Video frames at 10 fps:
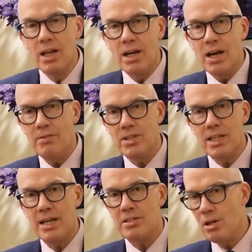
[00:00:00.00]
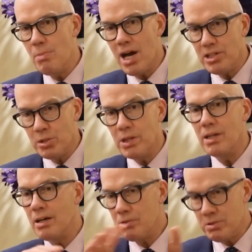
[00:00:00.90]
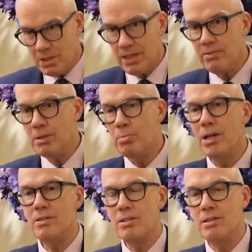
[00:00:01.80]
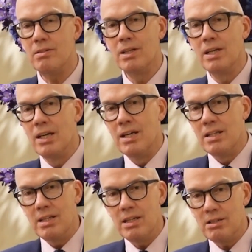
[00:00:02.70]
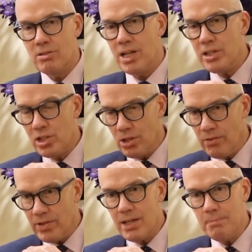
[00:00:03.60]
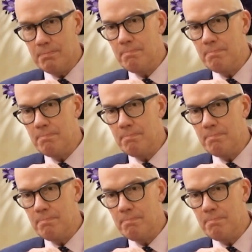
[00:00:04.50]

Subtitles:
after that so much, but I was definitely part of the creation of it.